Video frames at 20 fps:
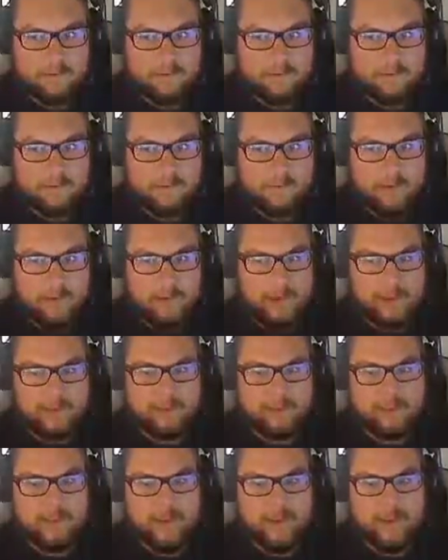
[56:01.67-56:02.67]
while
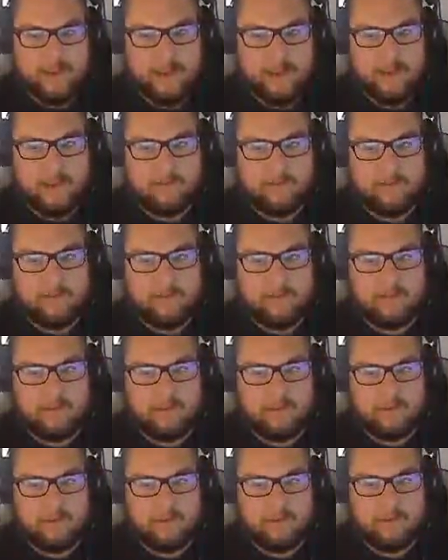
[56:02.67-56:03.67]
it's got
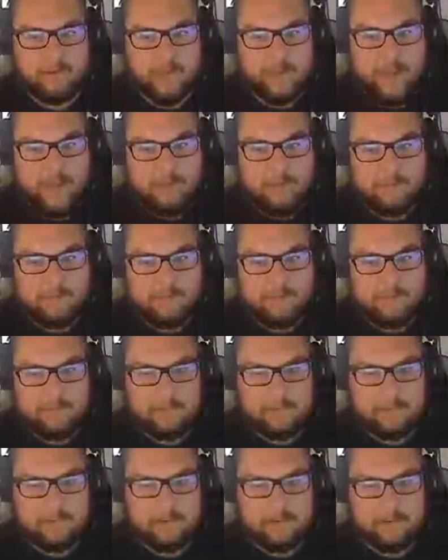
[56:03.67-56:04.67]
cool
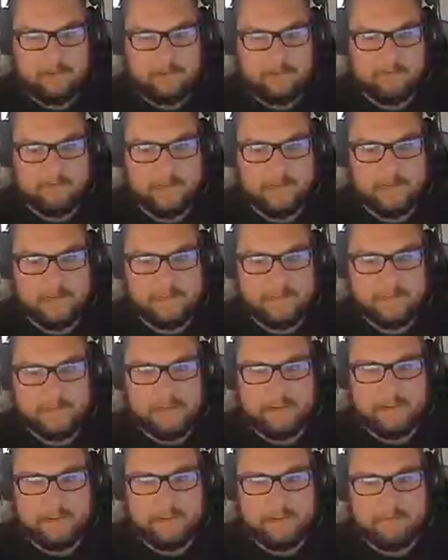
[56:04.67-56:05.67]
atmosphere and some varied
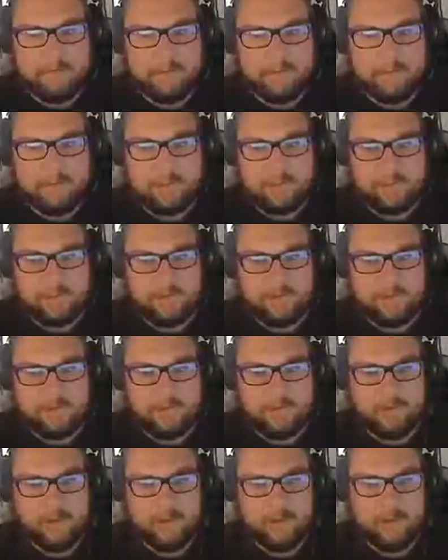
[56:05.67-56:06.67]
stuff and a decent
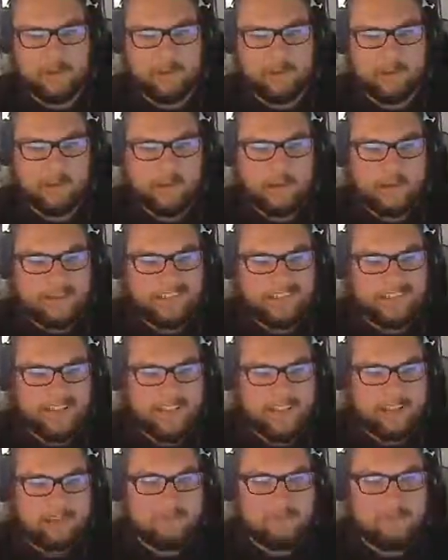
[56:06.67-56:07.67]
story, it's
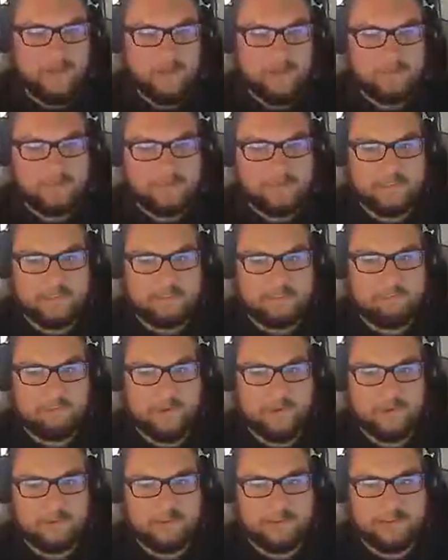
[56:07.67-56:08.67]
got like 5 or 6
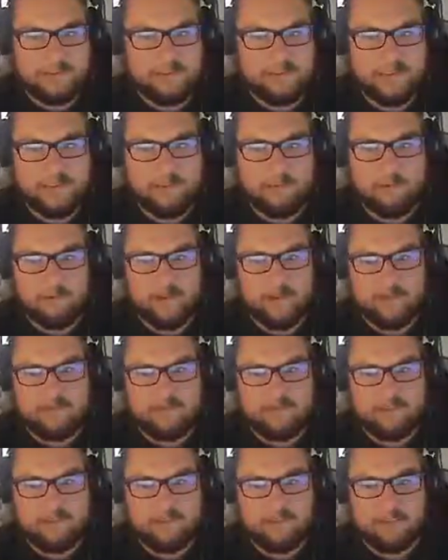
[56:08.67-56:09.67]
bosses, and the boss
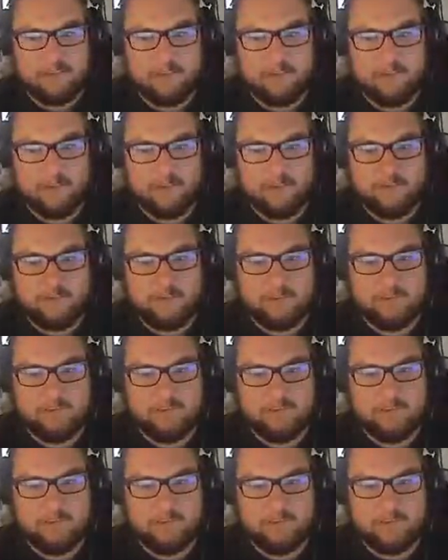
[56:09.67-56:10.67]
fights are the worst part
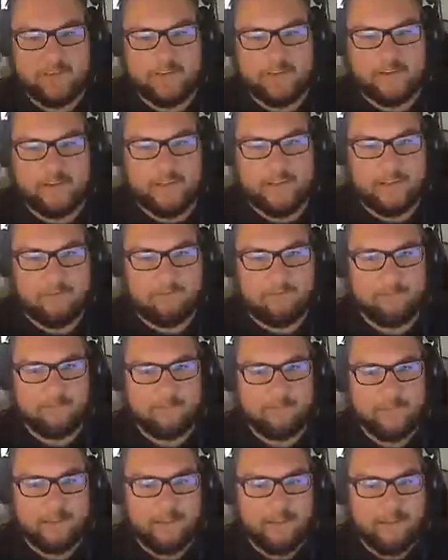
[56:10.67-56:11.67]
of the entire game.
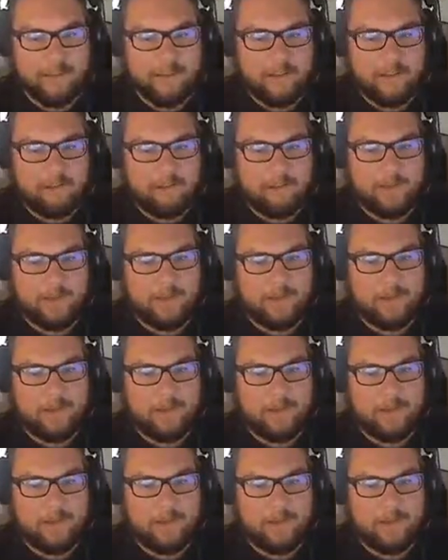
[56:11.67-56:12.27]
And I'm like,